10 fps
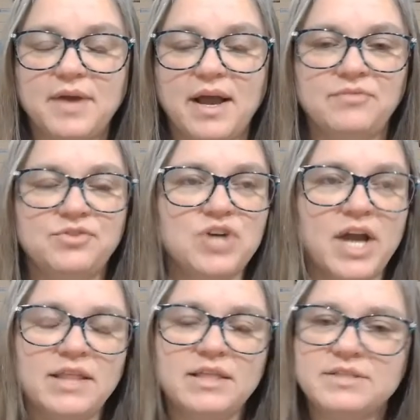I've
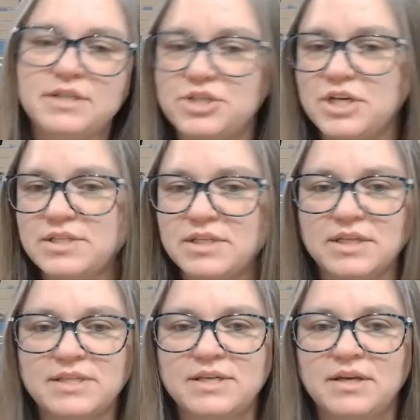tried the suggested
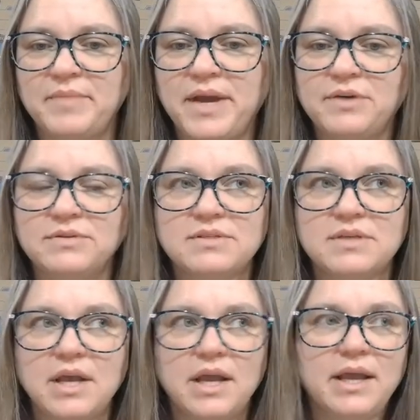listing amounts,
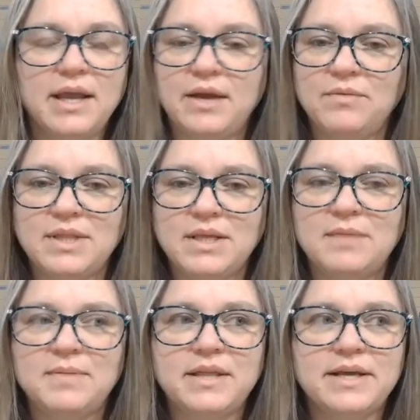and with
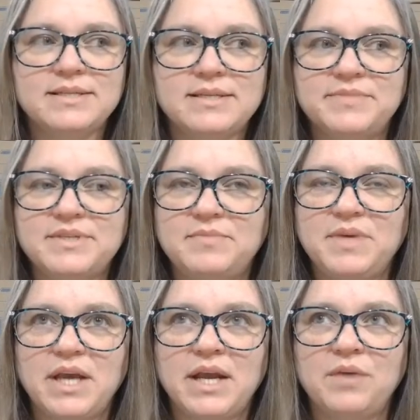eBay that seems to
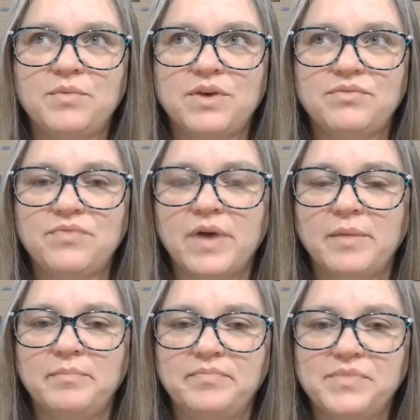be anywhere
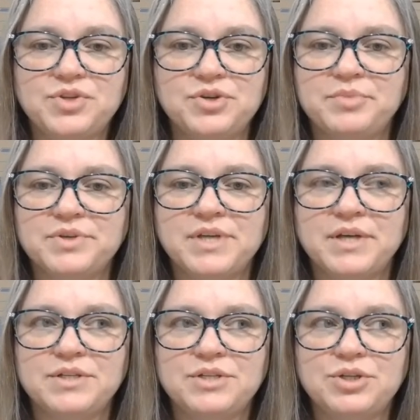from
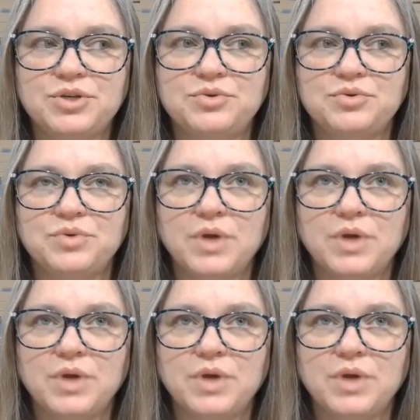2% to,